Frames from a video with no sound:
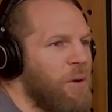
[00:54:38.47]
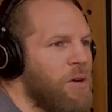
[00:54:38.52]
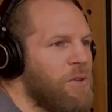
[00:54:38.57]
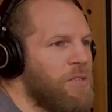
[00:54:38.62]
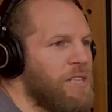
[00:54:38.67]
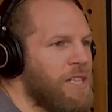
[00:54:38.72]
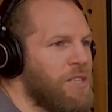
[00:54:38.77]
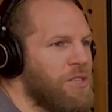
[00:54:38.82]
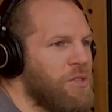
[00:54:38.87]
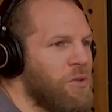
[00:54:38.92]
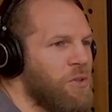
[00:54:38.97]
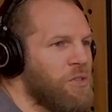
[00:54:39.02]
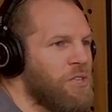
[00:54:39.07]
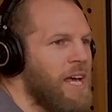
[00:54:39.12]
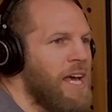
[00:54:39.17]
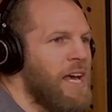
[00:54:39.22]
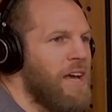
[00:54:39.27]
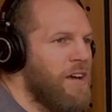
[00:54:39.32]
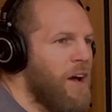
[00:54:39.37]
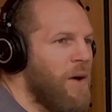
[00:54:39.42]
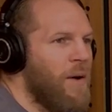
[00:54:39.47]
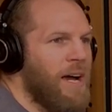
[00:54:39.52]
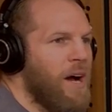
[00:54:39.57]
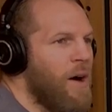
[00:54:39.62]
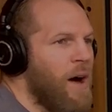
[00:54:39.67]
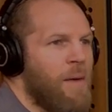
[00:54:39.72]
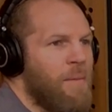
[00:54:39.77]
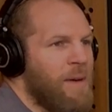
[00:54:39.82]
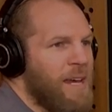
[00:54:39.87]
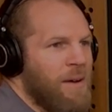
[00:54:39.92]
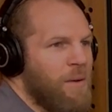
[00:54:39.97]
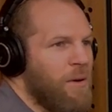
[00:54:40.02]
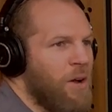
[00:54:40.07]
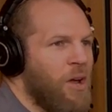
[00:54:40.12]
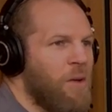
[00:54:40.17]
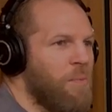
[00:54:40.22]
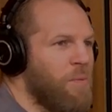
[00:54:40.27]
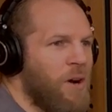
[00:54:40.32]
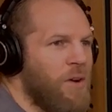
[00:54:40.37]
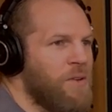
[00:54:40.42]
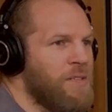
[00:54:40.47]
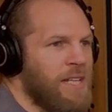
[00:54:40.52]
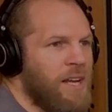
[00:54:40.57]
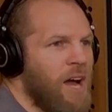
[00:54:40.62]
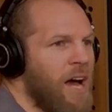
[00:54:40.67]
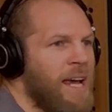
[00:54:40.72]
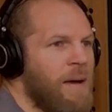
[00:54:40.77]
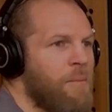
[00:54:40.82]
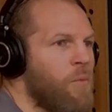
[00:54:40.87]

protein source, going, I'm eating a load of protein.